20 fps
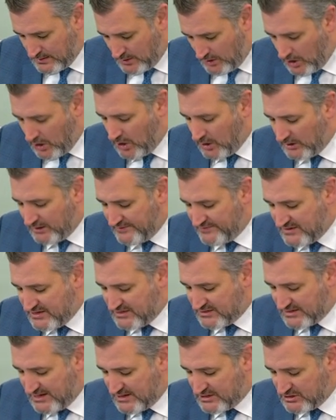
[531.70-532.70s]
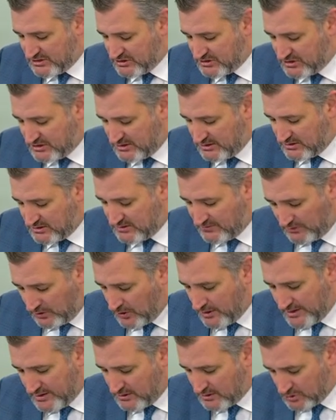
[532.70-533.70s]
All of these agencies have
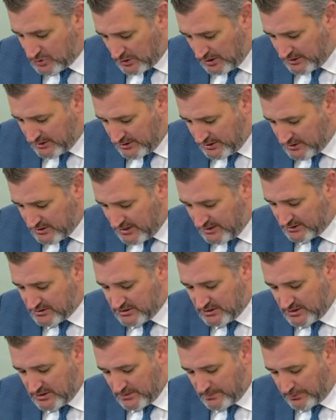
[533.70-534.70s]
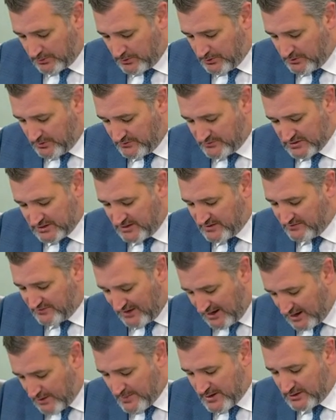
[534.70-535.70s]
already conduct, conducted and approved an
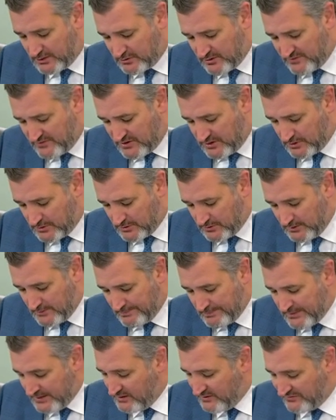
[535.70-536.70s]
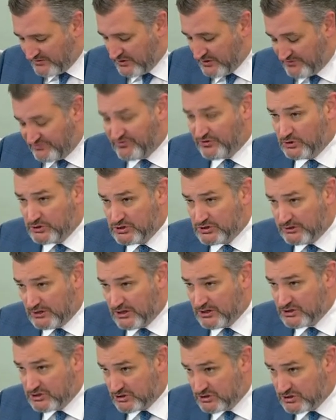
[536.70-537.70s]
environmental review for the first
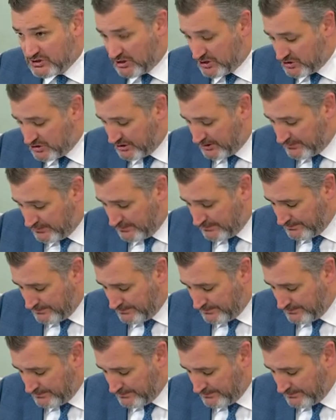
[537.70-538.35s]
launch of Starship.